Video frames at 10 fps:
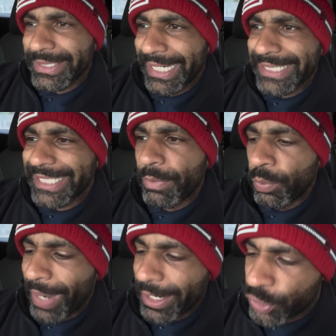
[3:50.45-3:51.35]
like I said,
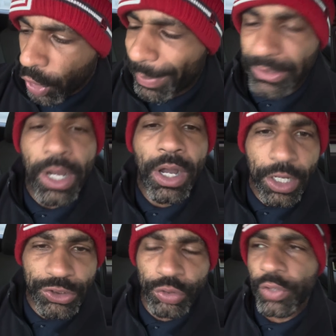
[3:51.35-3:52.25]
when I talk about the
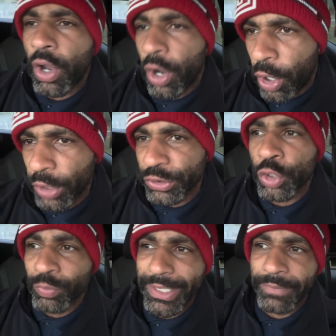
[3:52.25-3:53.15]
hustle, the heart, the
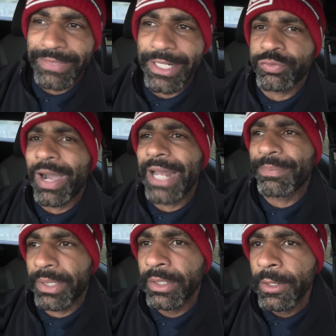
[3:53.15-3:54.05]
grit of Dennis Rodman,